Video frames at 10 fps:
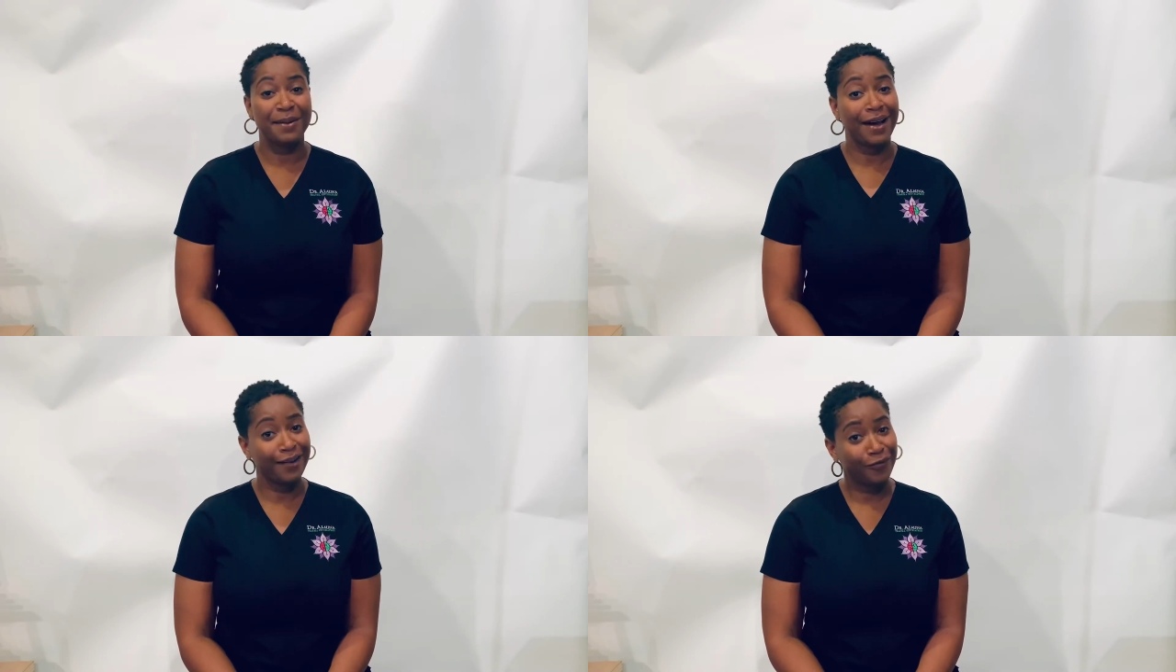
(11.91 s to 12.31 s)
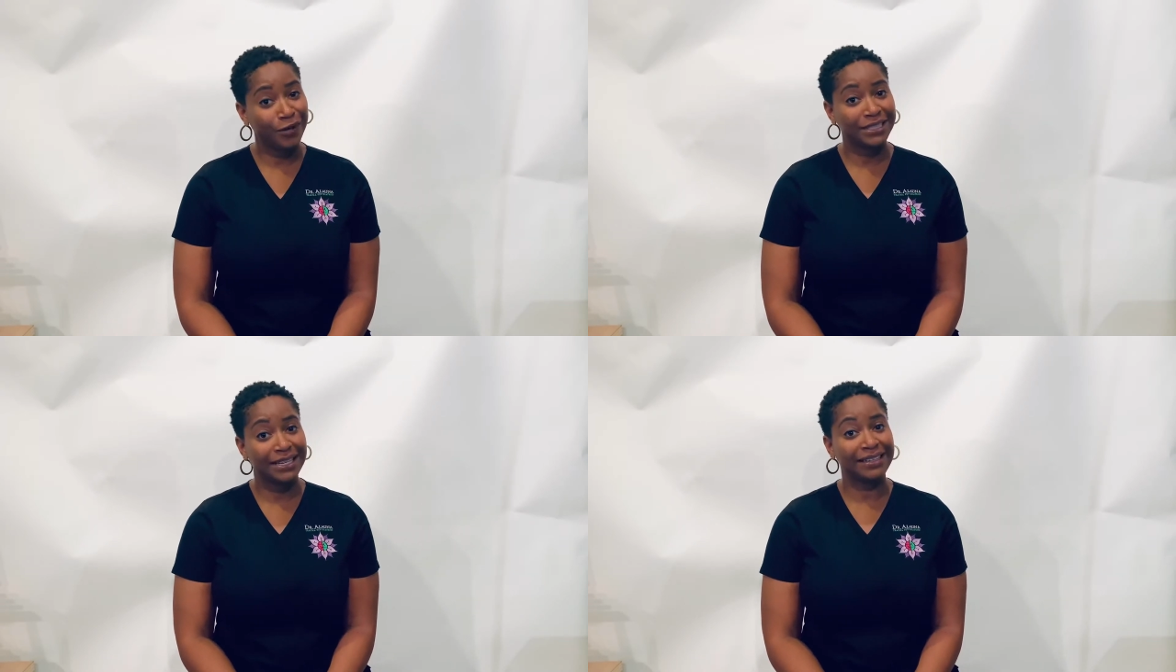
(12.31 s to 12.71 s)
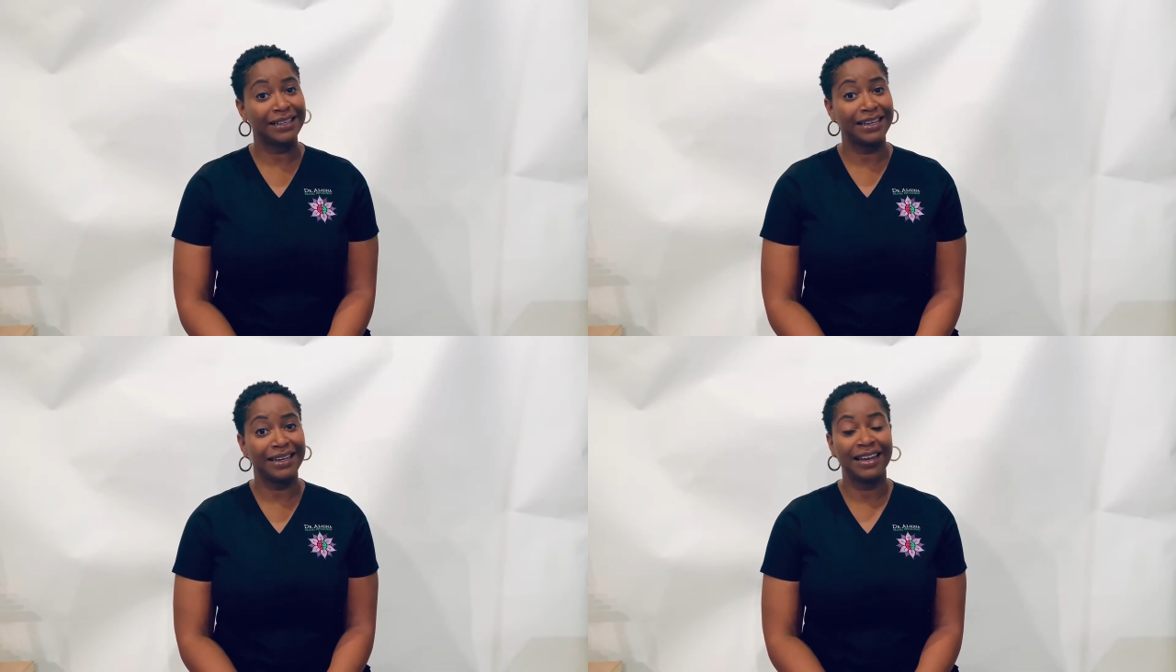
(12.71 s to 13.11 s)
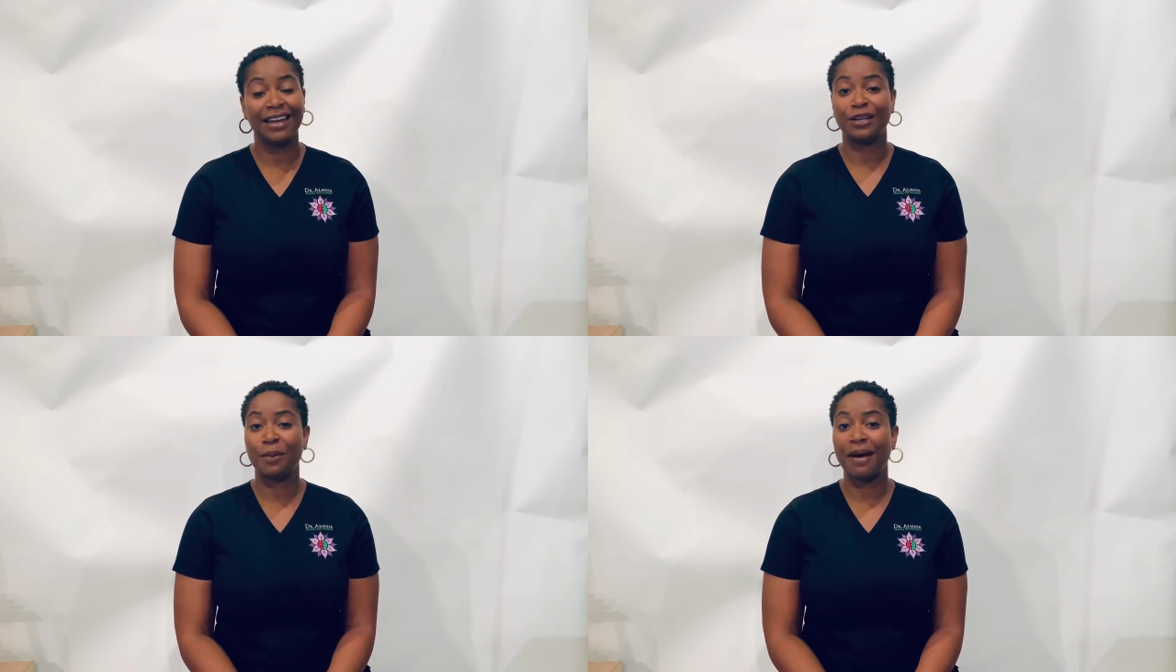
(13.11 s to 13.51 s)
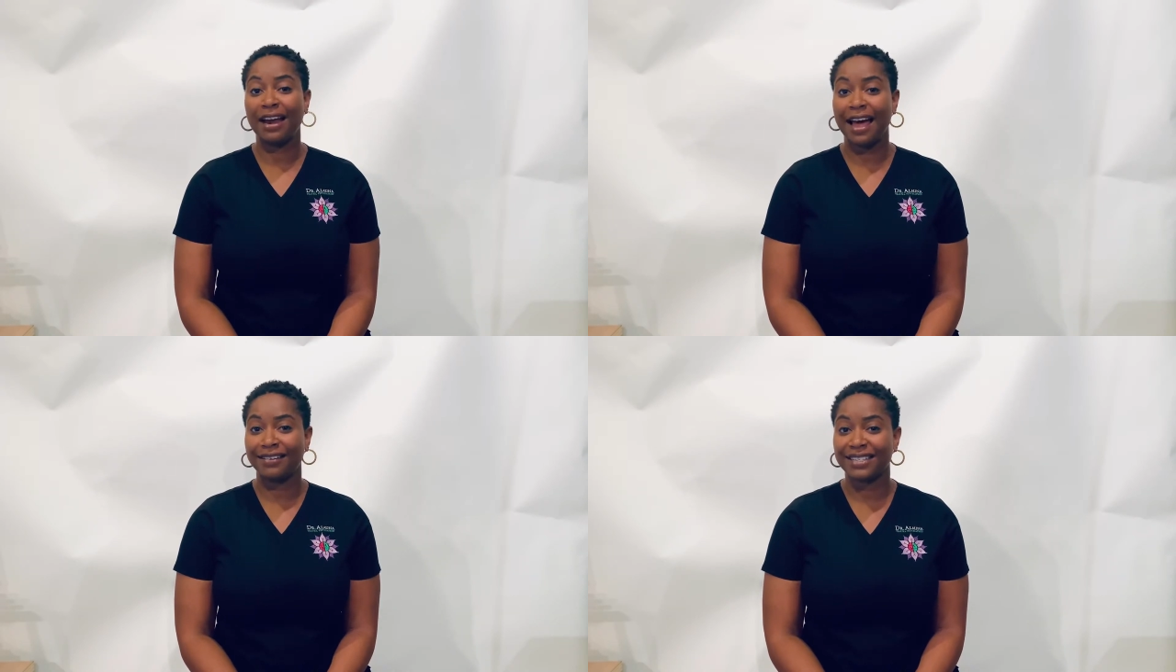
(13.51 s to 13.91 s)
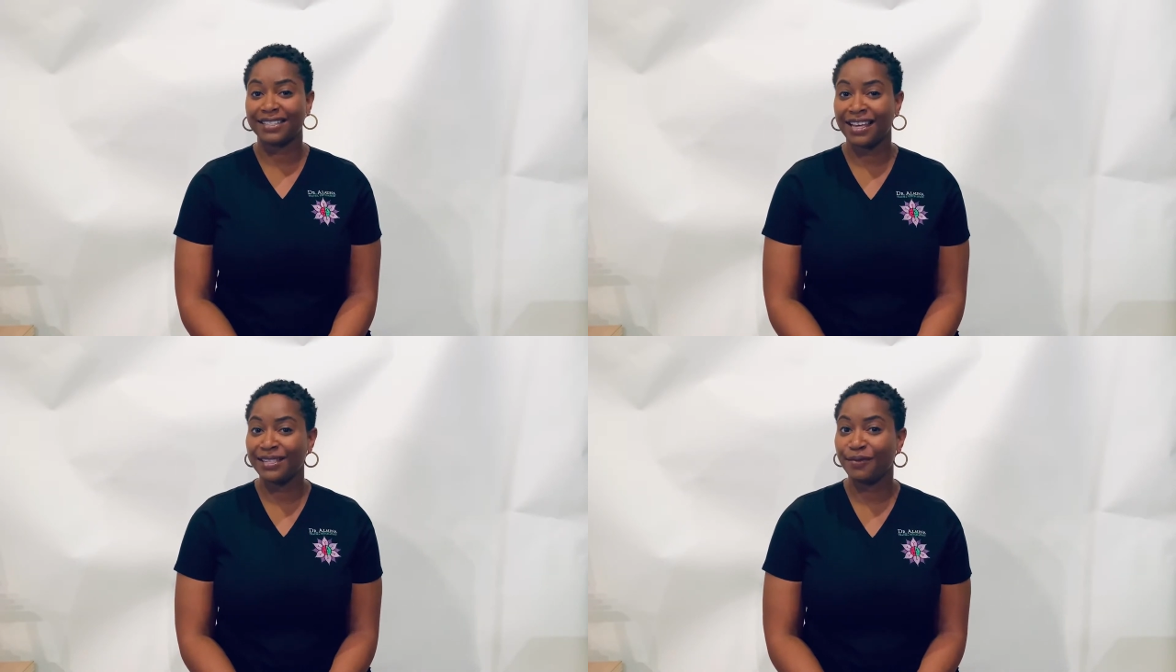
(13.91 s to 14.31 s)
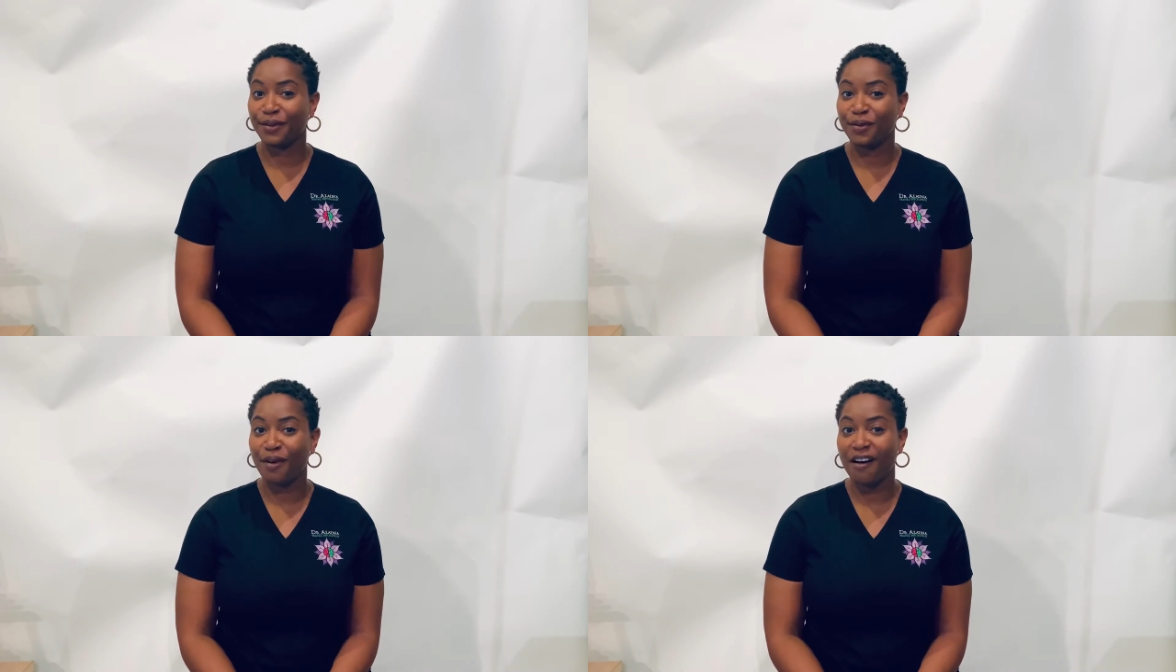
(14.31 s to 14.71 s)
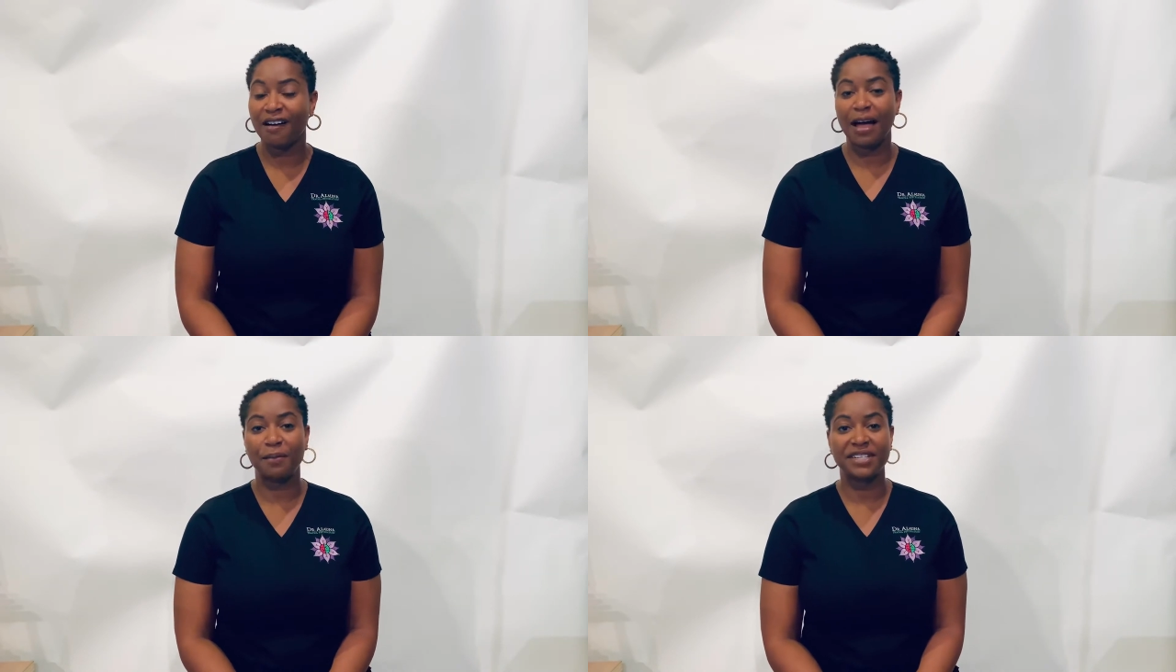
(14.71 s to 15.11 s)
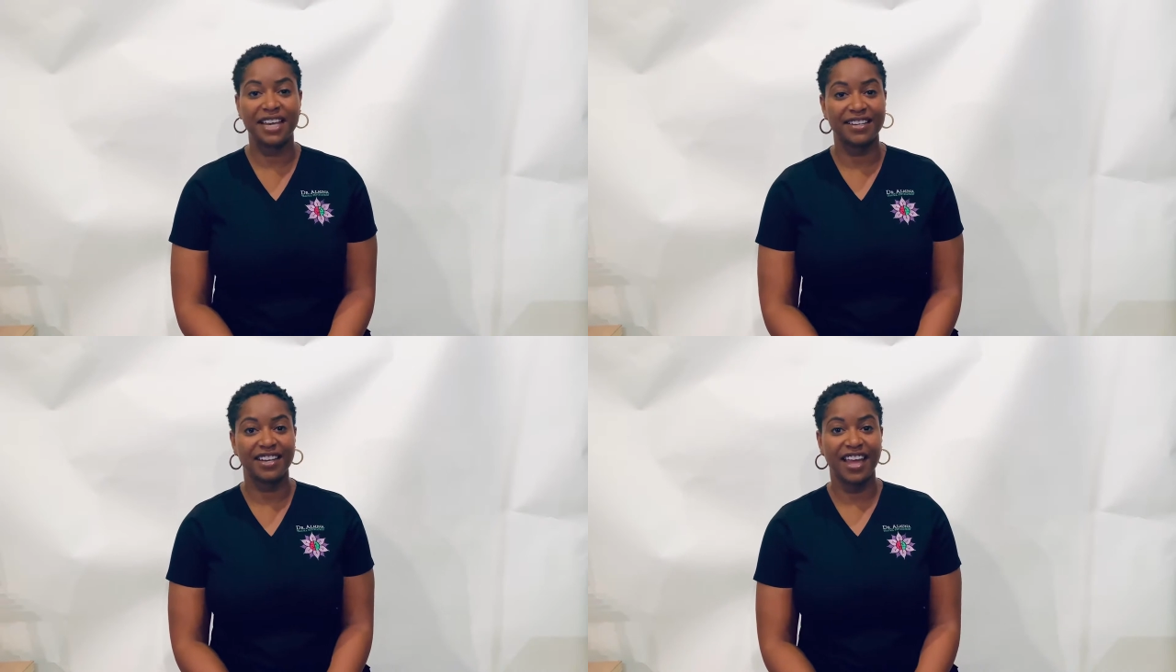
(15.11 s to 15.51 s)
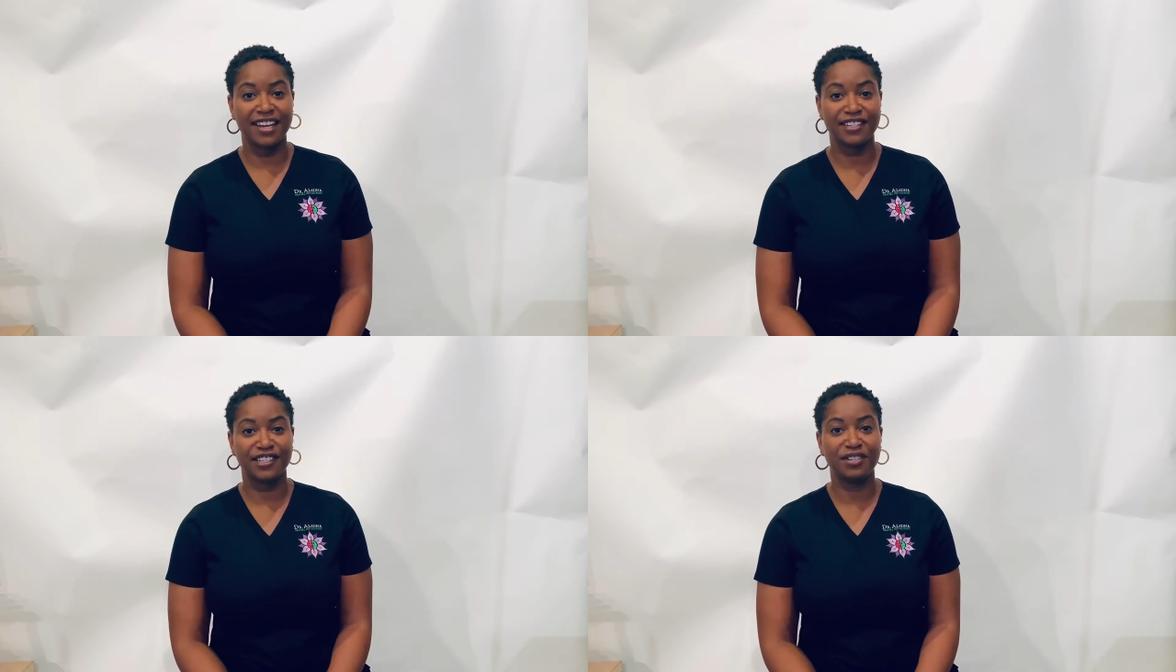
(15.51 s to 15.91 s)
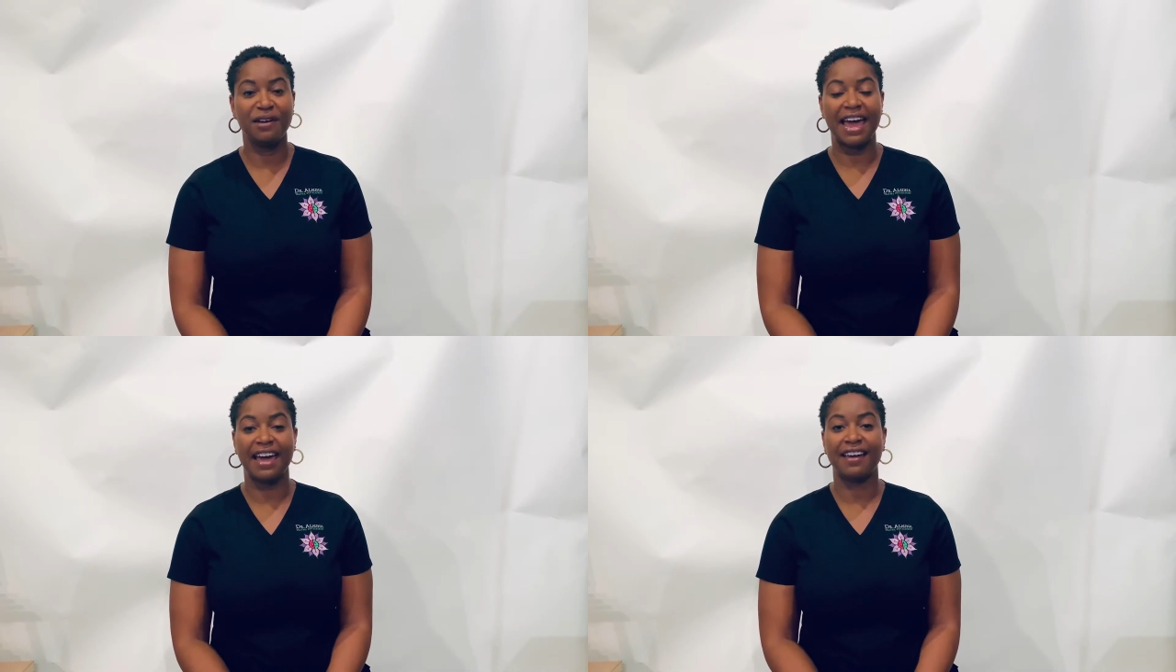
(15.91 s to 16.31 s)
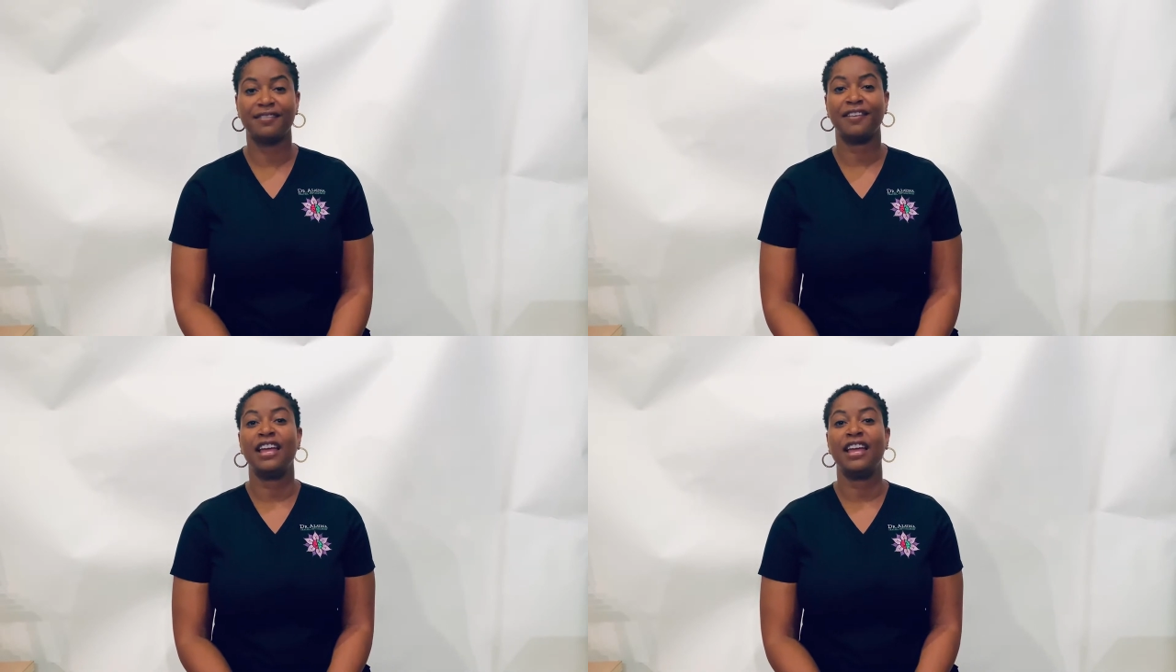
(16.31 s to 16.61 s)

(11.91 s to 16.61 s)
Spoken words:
Unfortunately, no matter how successful you are, how much education you have,